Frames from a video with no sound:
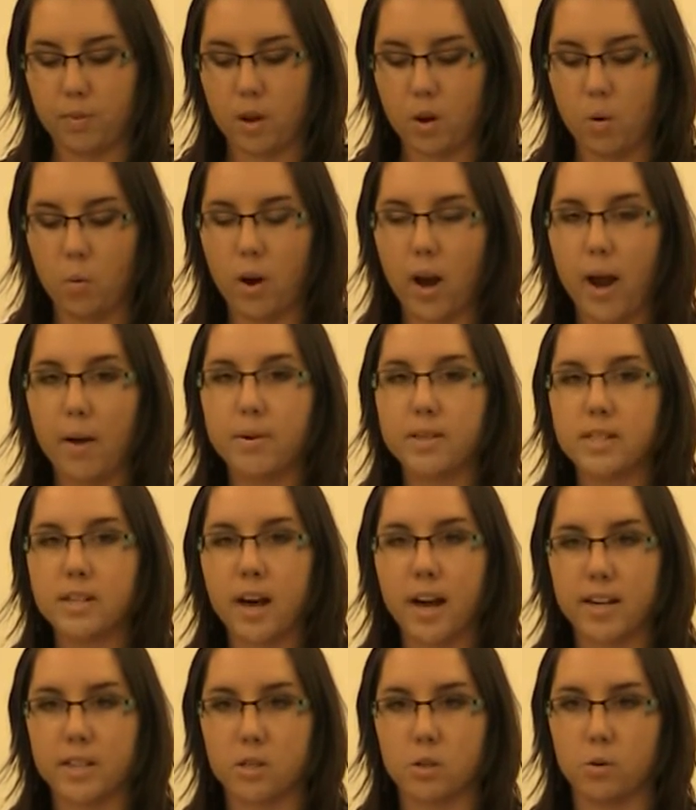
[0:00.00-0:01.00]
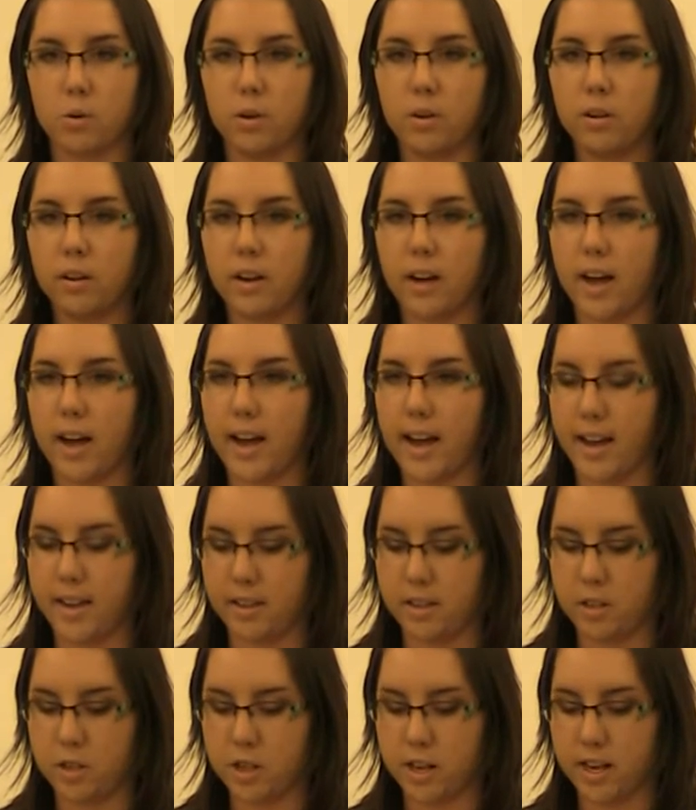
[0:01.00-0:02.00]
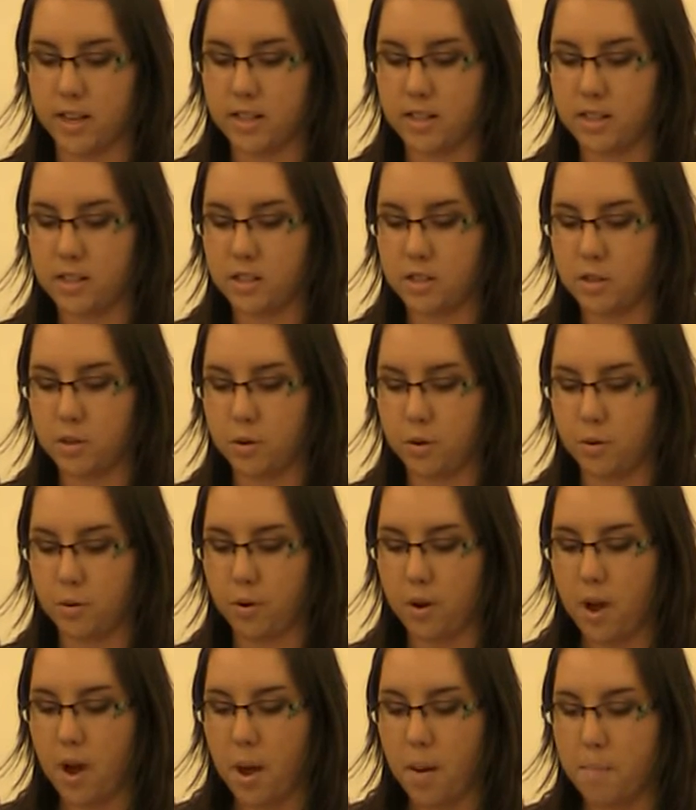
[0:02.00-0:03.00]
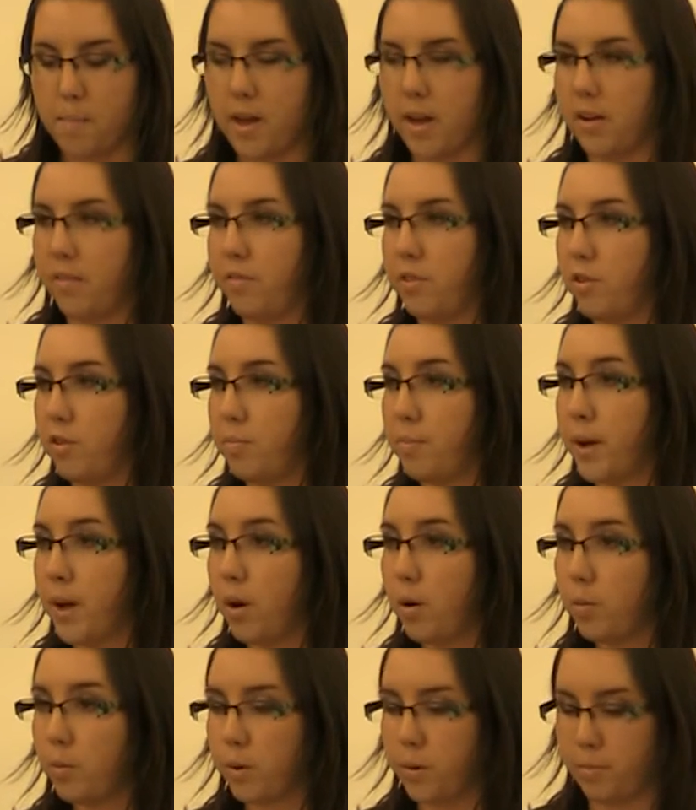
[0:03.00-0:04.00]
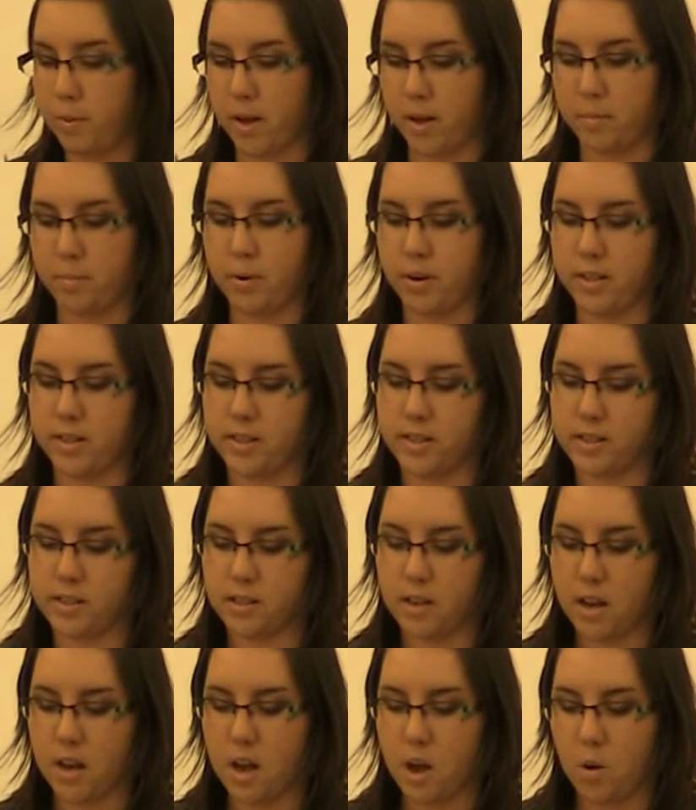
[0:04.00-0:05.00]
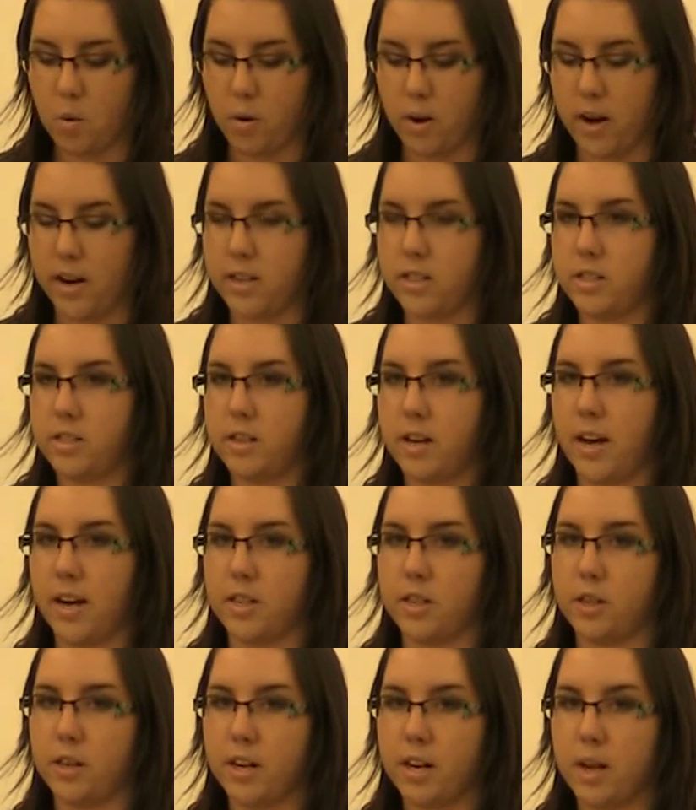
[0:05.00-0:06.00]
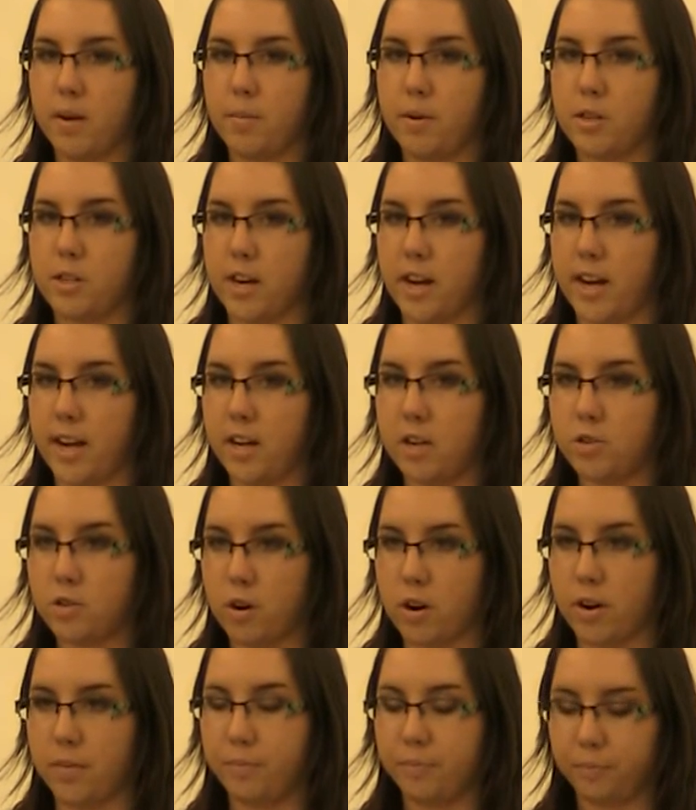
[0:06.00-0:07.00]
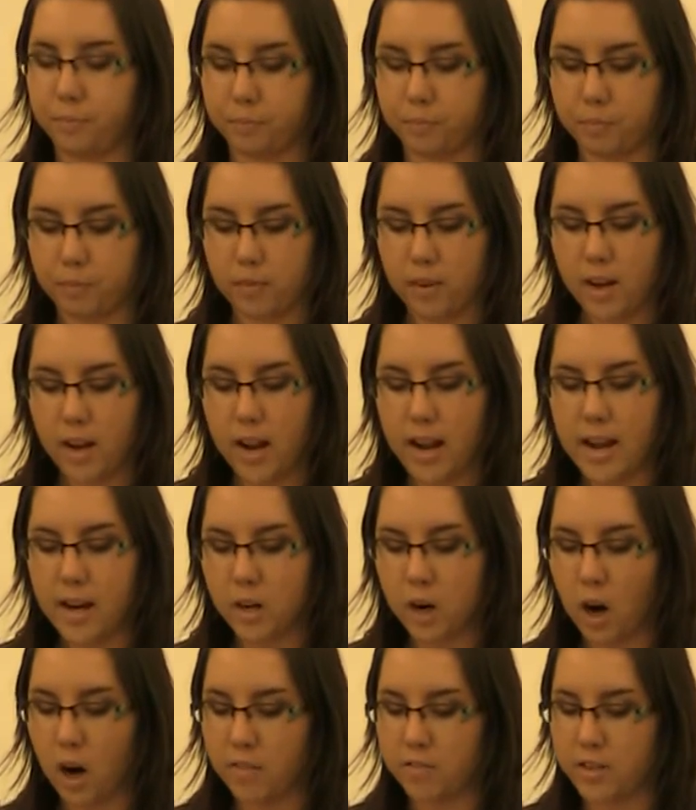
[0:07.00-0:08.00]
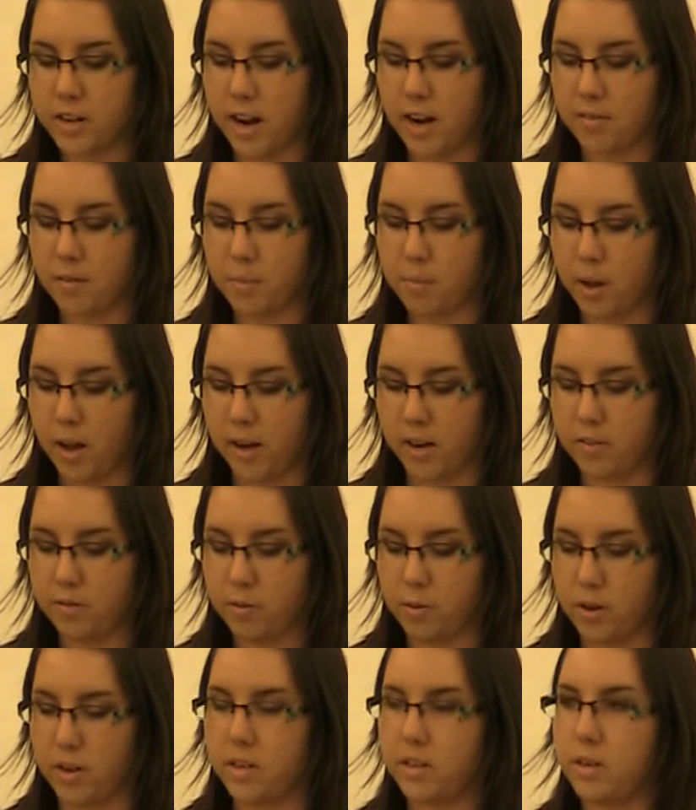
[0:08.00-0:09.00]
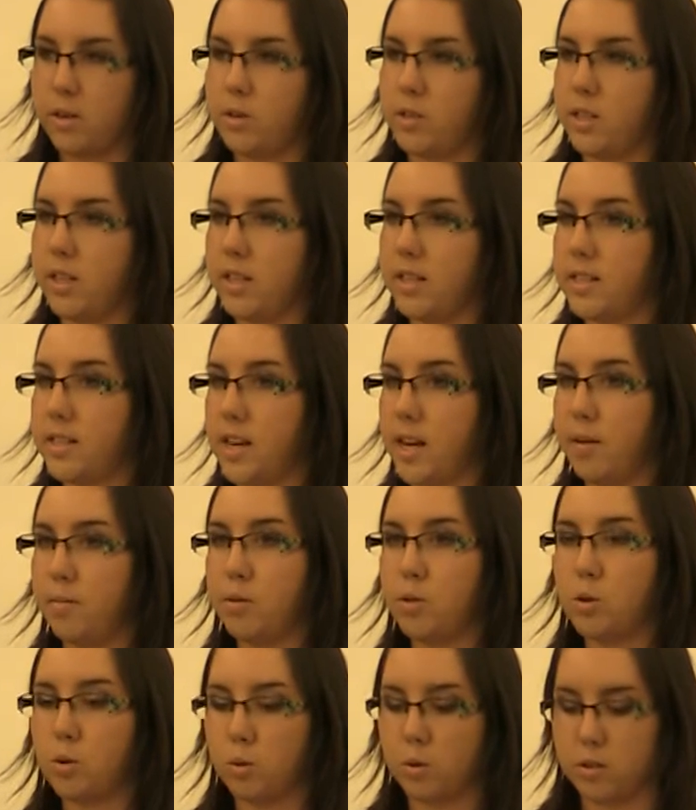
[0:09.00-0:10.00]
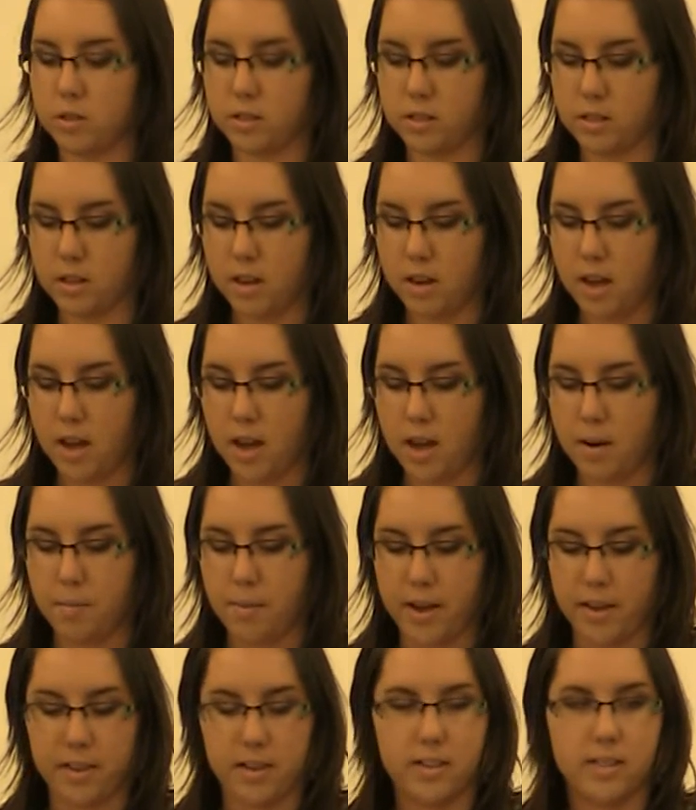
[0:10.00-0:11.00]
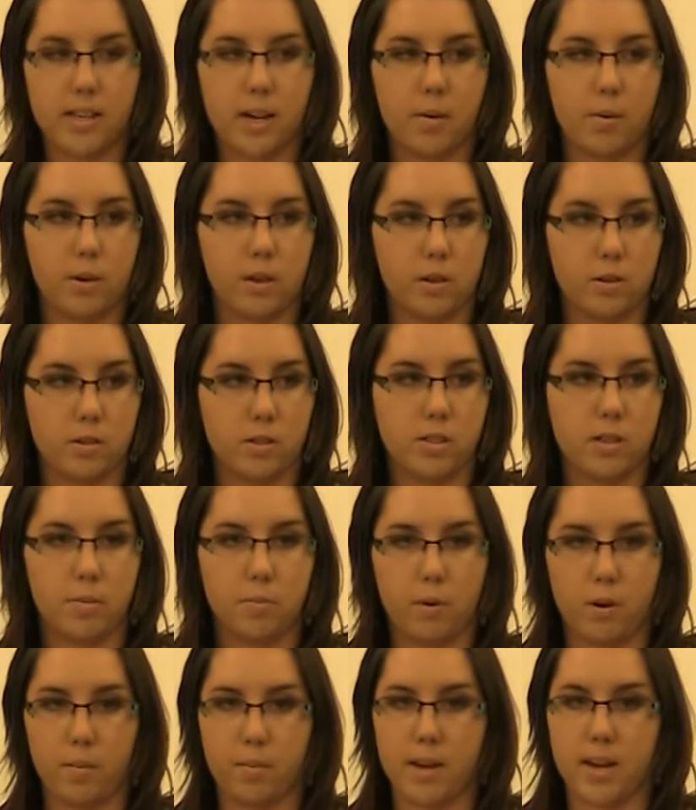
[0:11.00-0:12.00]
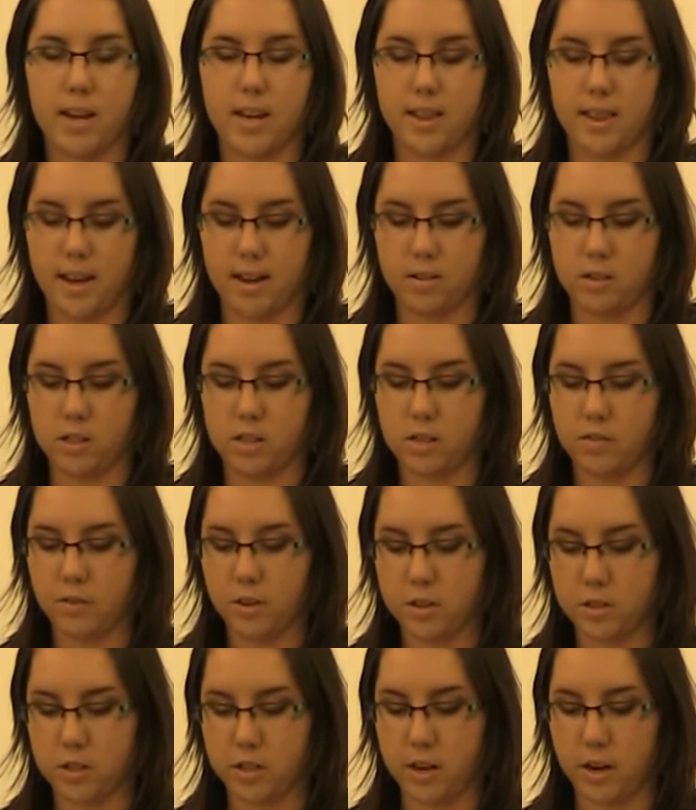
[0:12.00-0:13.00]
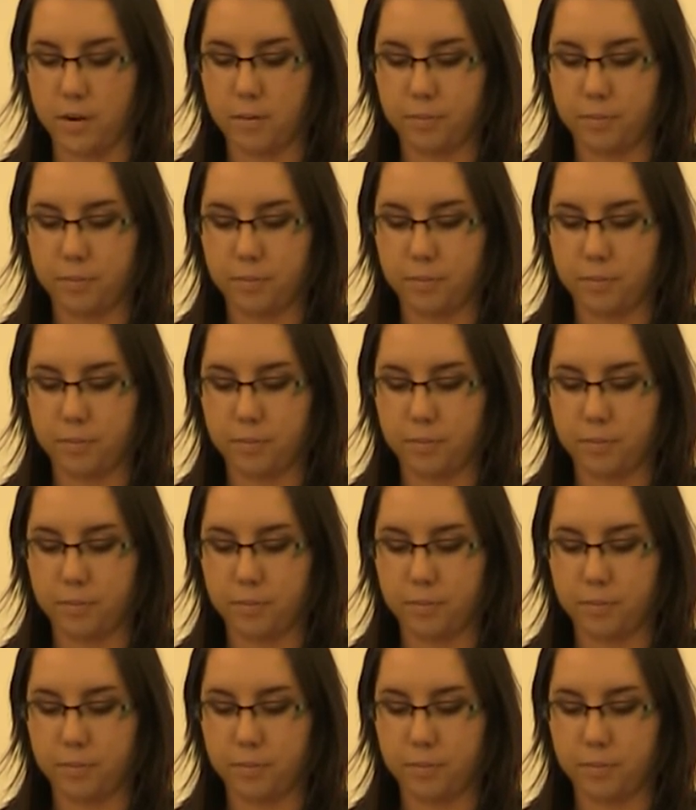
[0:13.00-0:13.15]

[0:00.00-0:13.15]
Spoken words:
When I was in high school, I had the chance to make a few of my own woodblock prints, where I took an image I had drawn and carved it out of a block of wood using the same tools and methods that were used in printmaking thousands of years ago.